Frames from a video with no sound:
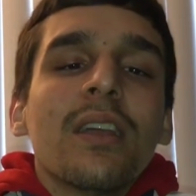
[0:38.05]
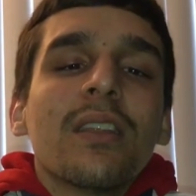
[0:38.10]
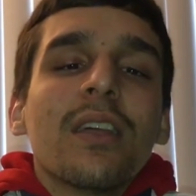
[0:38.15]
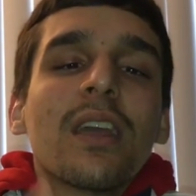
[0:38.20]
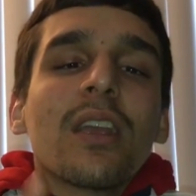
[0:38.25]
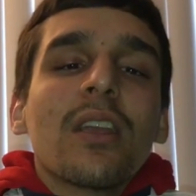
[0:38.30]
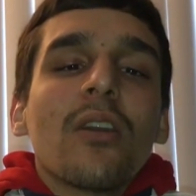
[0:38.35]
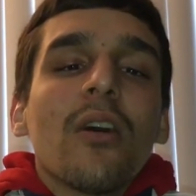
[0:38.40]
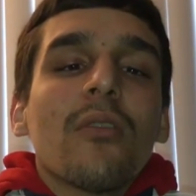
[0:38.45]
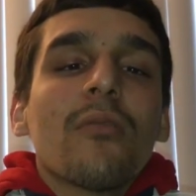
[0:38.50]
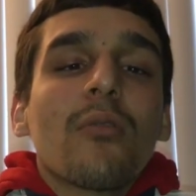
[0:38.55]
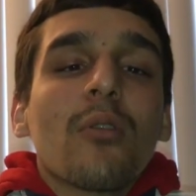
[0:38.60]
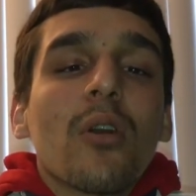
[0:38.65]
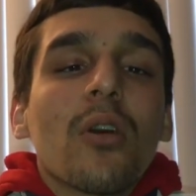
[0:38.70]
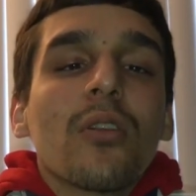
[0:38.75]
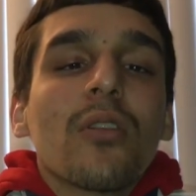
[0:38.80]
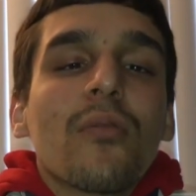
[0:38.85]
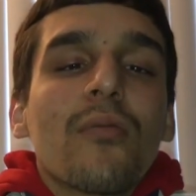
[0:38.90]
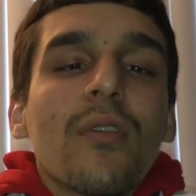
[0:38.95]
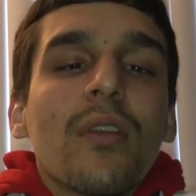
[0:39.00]
Thank y'all for
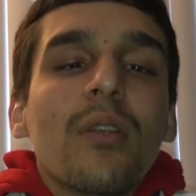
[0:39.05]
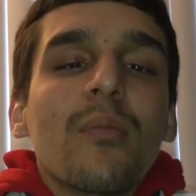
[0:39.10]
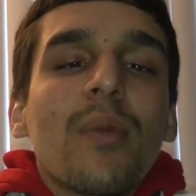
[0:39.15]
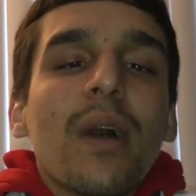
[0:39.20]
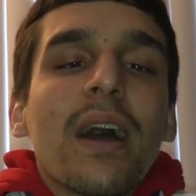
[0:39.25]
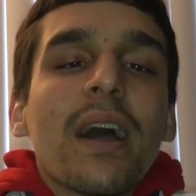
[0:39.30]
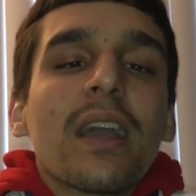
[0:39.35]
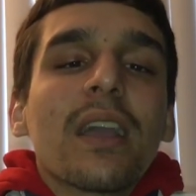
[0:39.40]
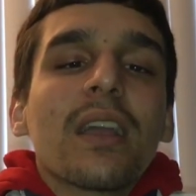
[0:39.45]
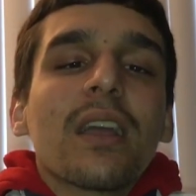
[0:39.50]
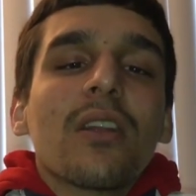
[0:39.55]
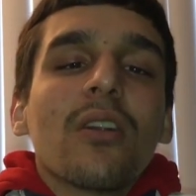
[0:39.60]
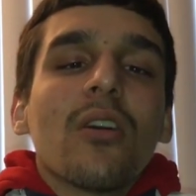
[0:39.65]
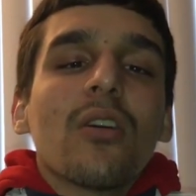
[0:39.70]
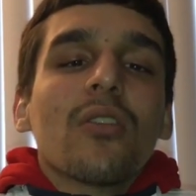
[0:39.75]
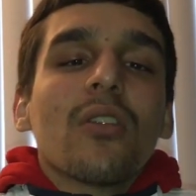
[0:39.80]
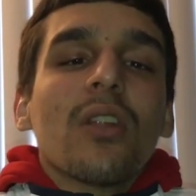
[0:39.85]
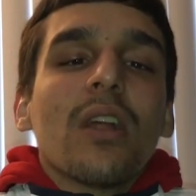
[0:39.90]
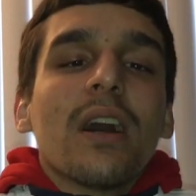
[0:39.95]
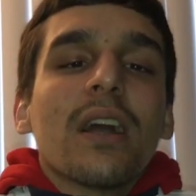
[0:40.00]
all the feedback and
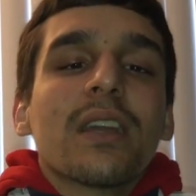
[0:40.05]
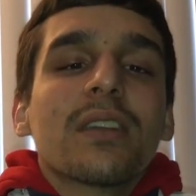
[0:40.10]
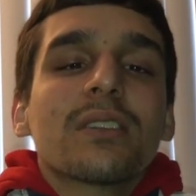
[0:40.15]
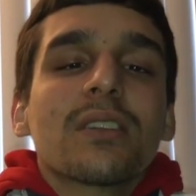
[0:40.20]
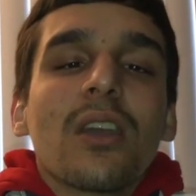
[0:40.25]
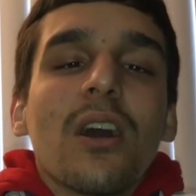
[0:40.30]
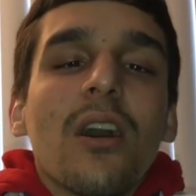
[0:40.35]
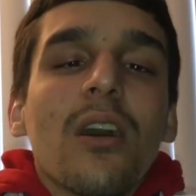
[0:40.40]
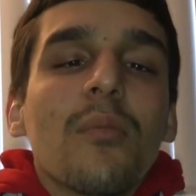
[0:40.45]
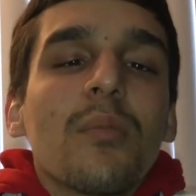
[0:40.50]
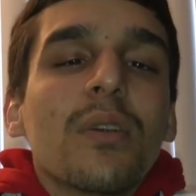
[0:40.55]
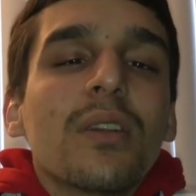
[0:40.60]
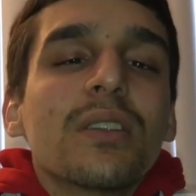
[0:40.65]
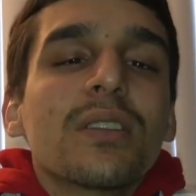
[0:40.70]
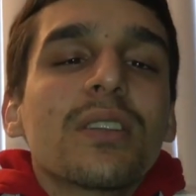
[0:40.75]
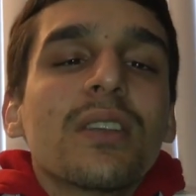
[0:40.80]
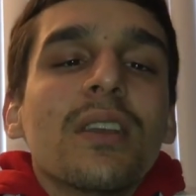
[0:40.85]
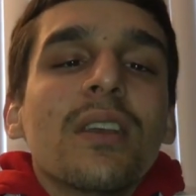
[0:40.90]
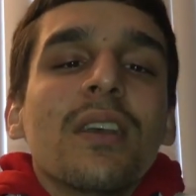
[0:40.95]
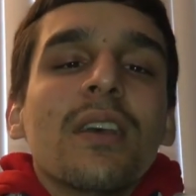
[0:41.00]
all the likes,
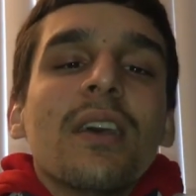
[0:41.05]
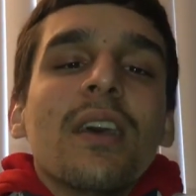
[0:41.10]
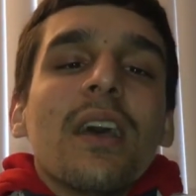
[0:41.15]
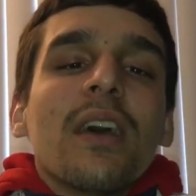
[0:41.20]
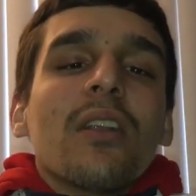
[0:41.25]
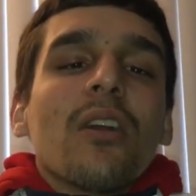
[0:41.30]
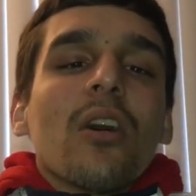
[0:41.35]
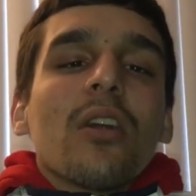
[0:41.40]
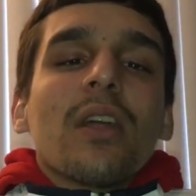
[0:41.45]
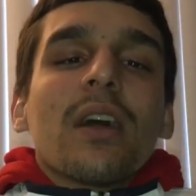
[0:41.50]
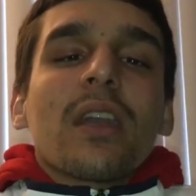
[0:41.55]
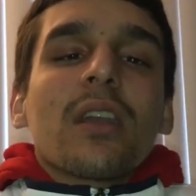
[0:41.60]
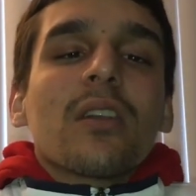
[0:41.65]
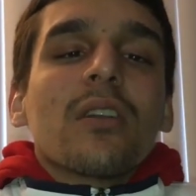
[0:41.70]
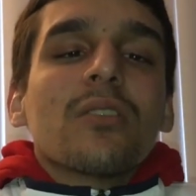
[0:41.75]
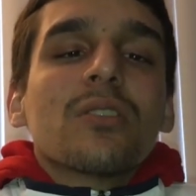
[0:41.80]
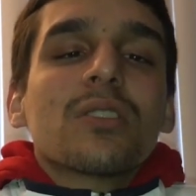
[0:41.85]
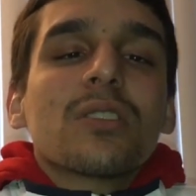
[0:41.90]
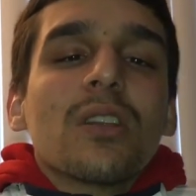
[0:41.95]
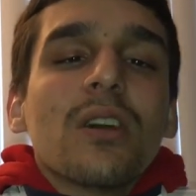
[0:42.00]
comments, and all that
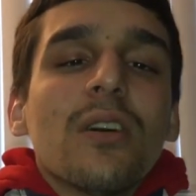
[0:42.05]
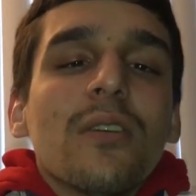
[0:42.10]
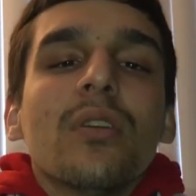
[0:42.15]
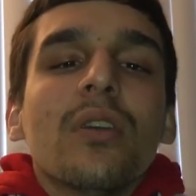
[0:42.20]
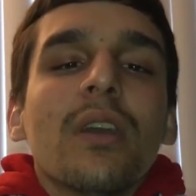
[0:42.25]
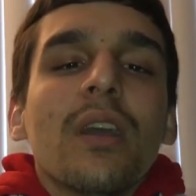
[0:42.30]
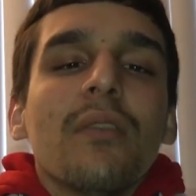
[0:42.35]
good stuff.